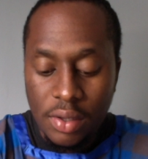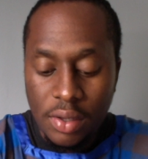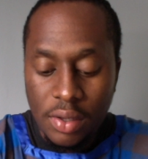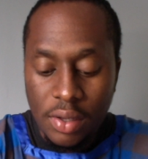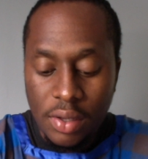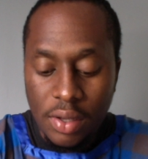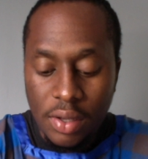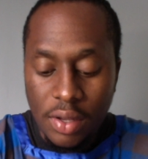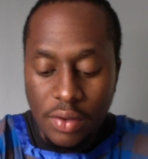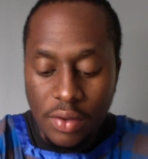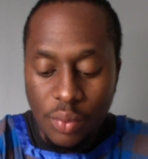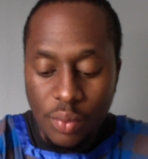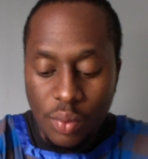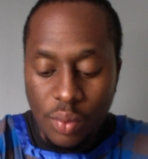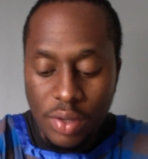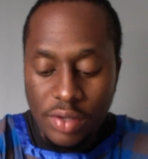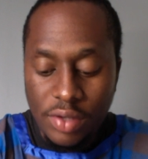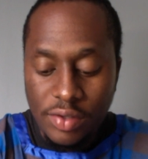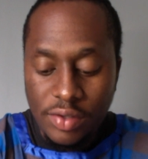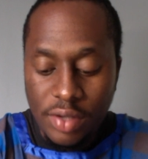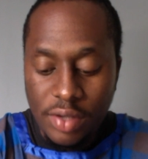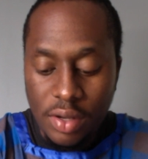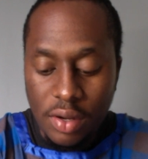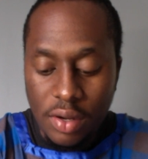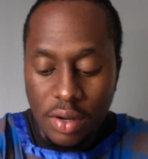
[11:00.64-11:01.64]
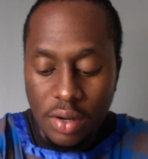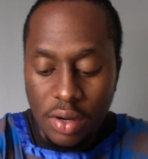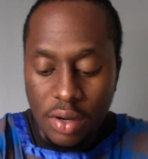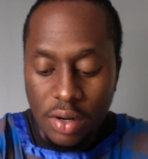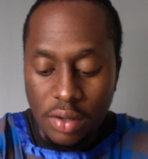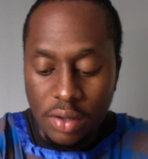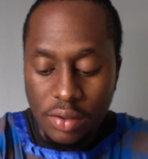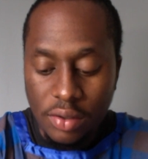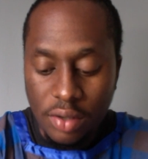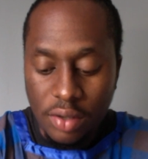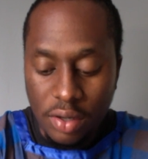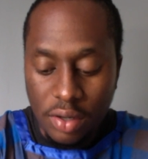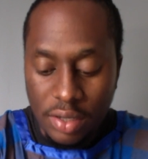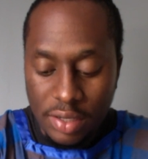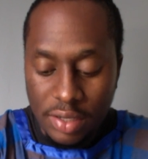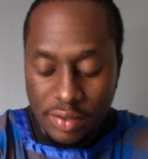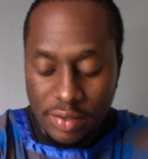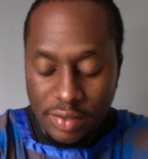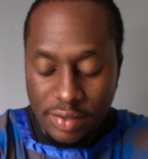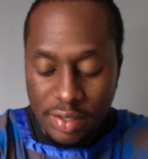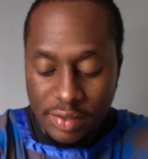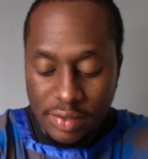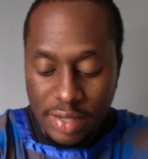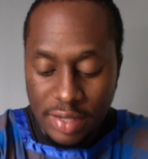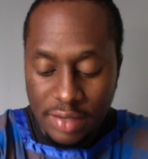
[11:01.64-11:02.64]
And the ones that it
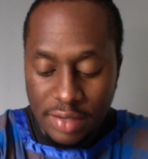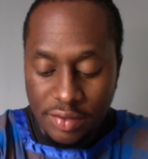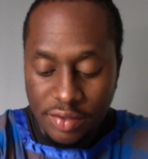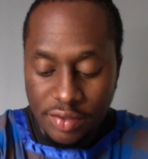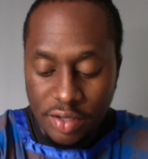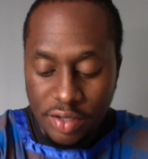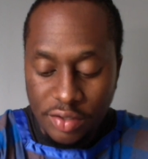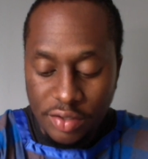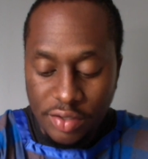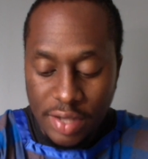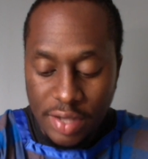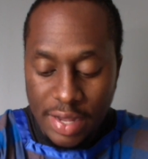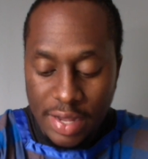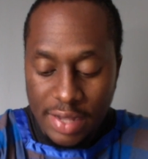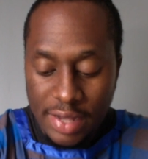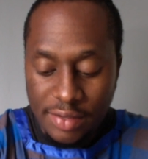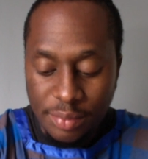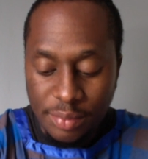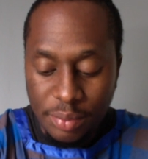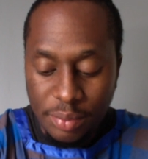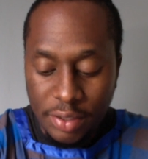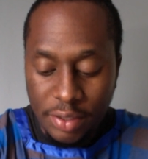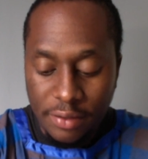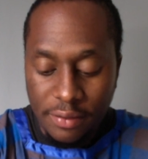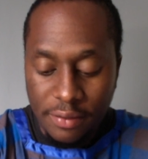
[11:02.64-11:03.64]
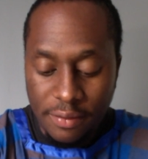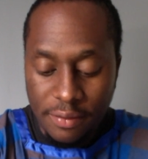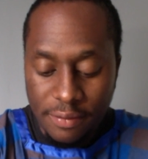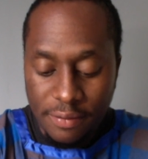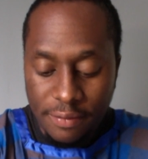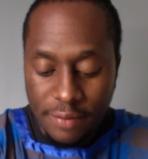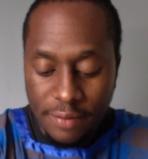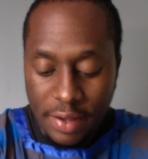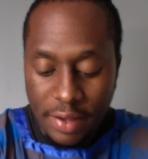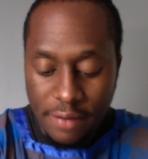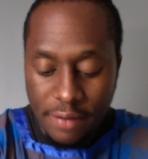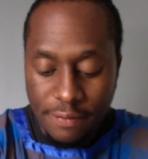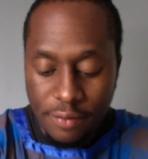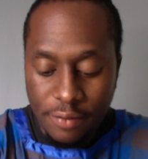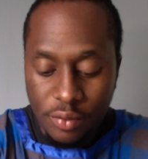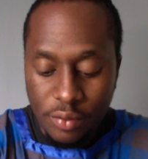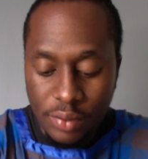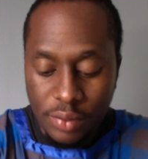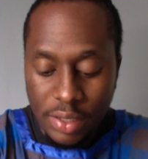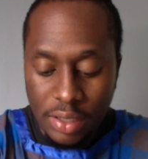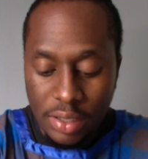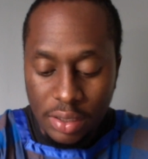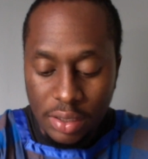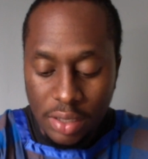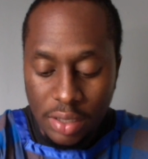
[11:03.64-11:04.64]
says, and such as be faithful
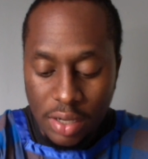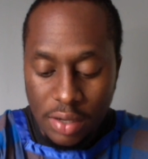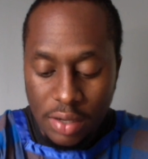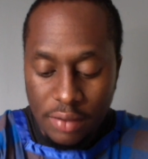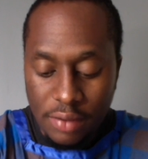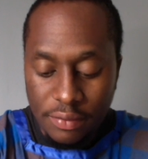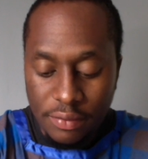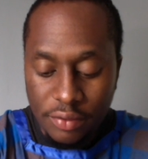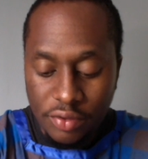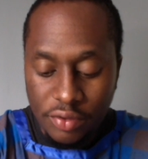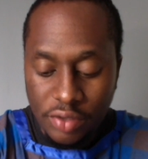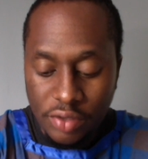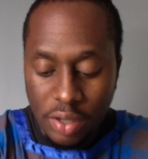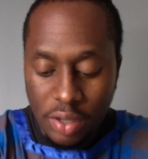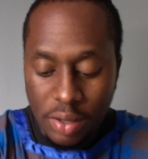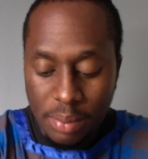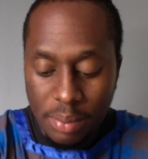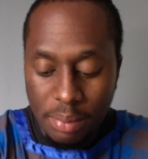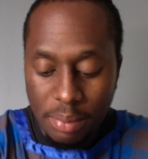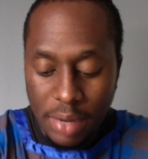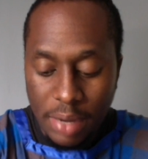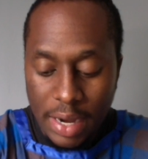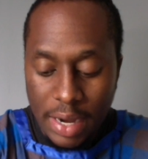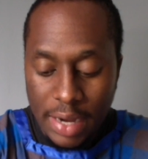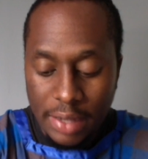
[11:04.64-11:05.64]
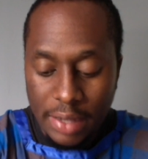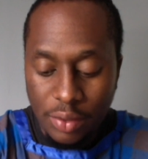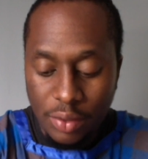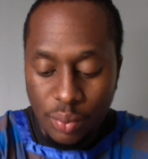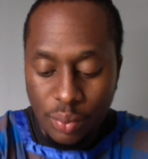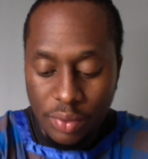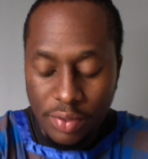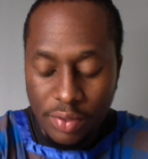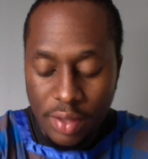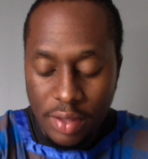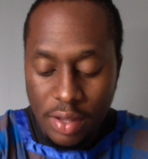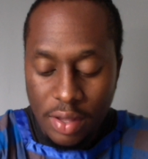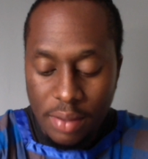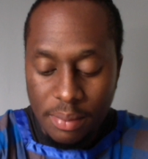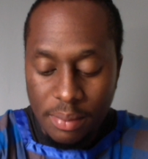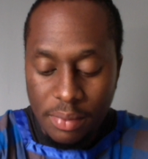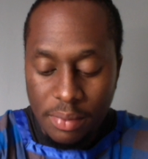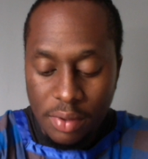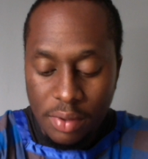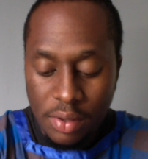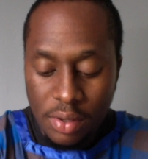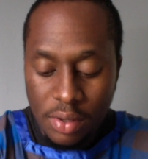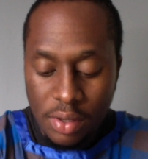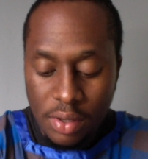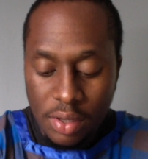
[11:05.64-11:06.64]
in love shall abide with him.
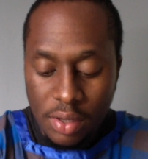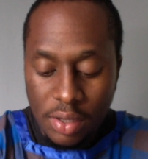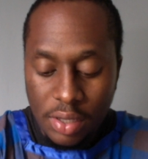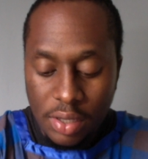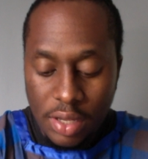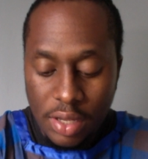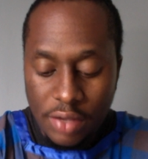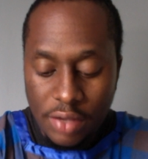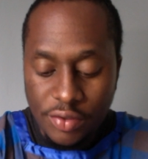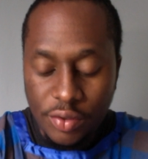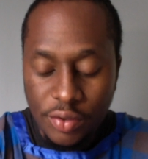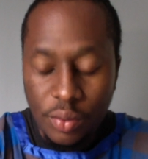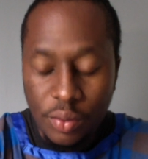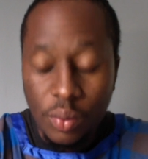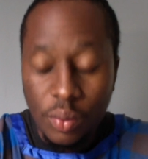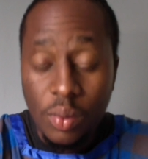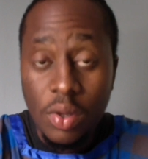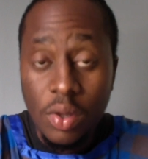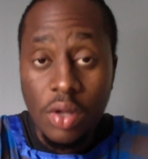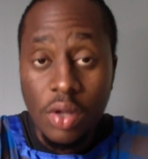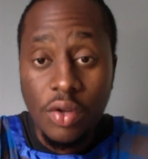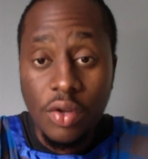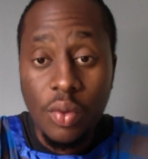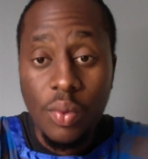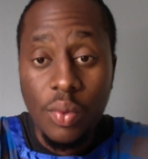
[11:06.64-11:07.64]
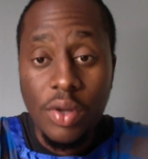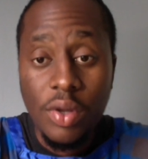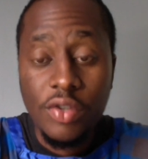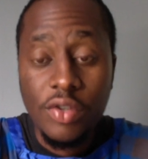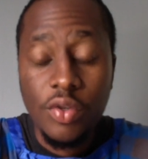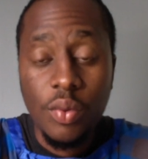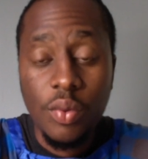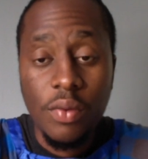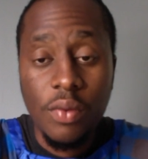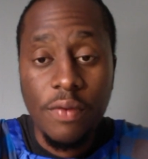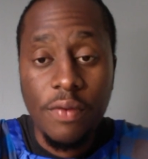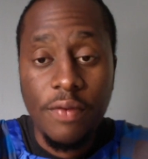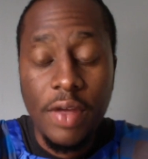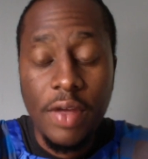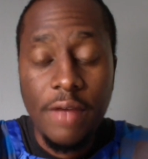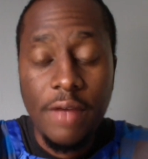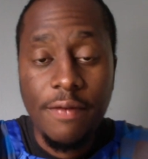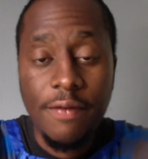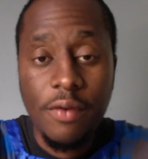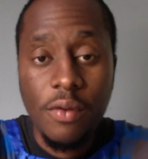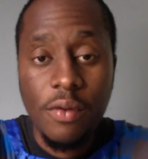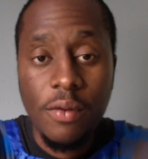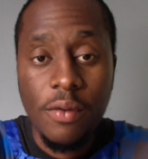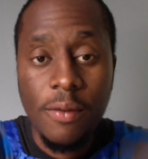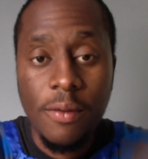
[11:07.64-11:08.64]
Yeah, so the ones who are
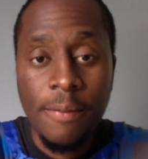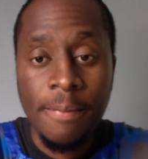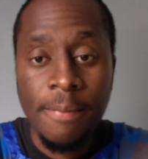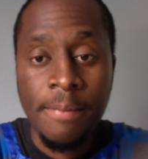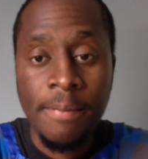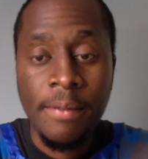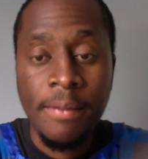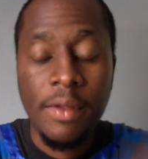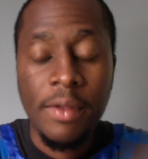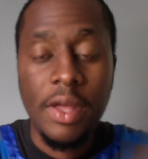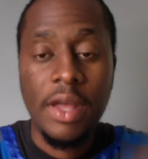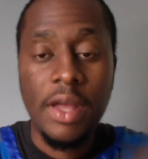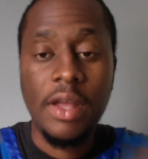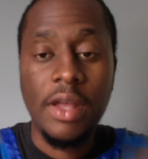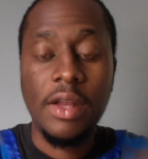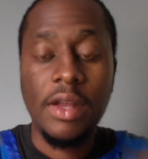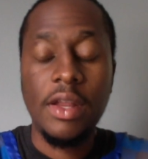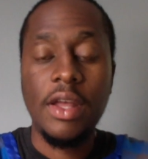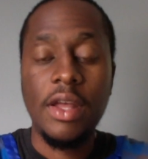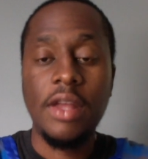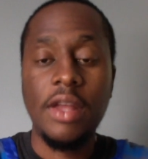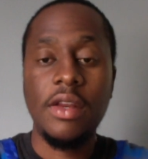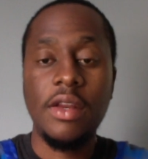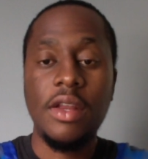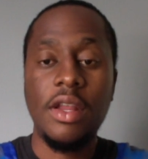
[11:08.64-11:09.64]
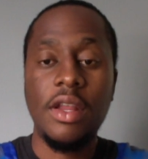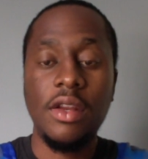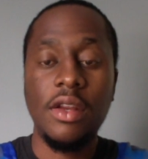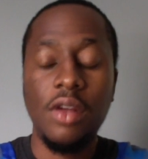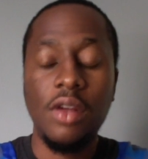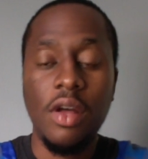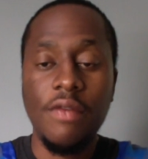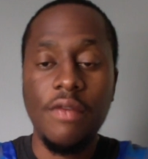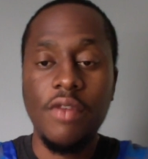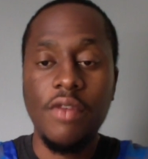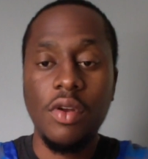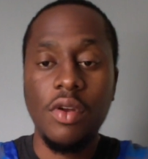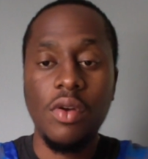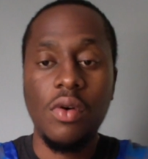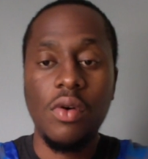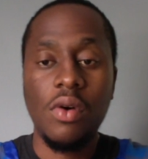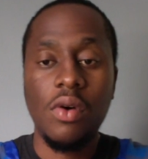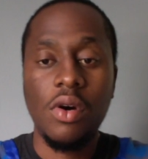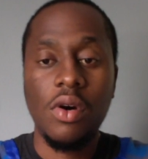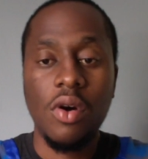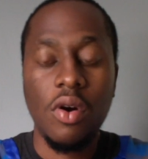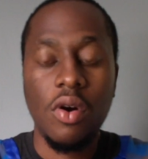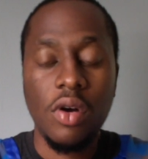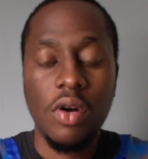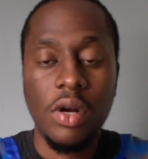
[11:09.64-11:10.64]
faithful and love the
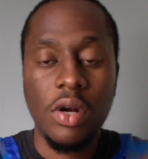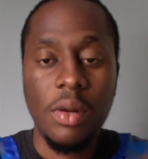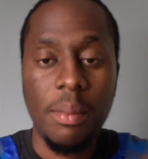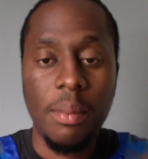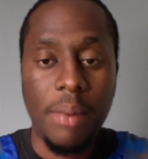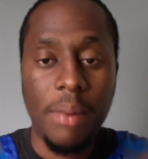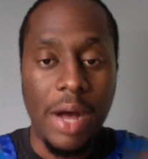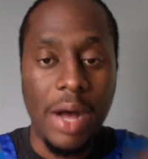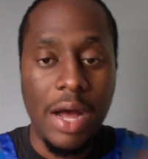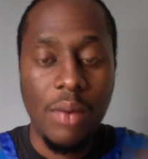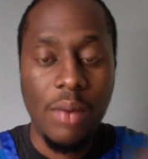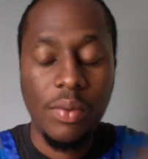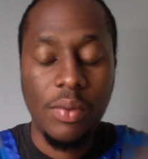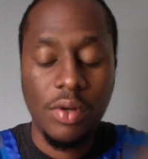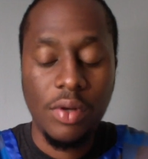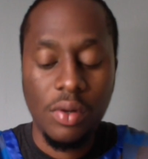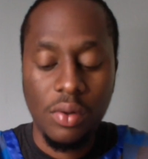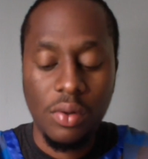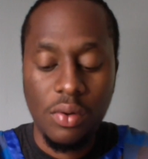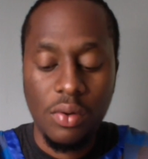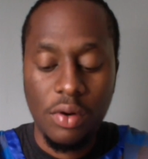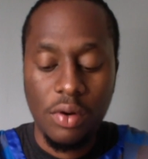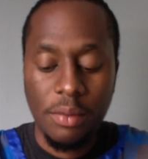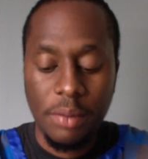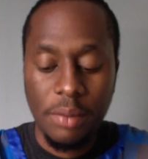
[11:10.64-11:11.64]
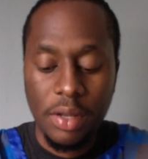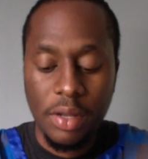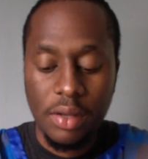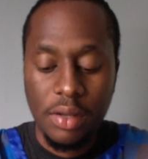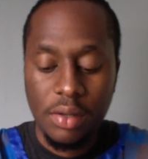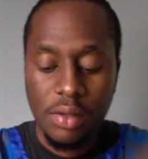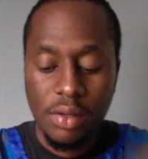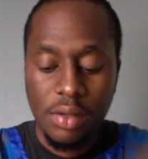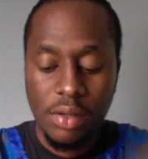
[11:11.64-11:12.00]
Lord are going to abide with the Lord, man.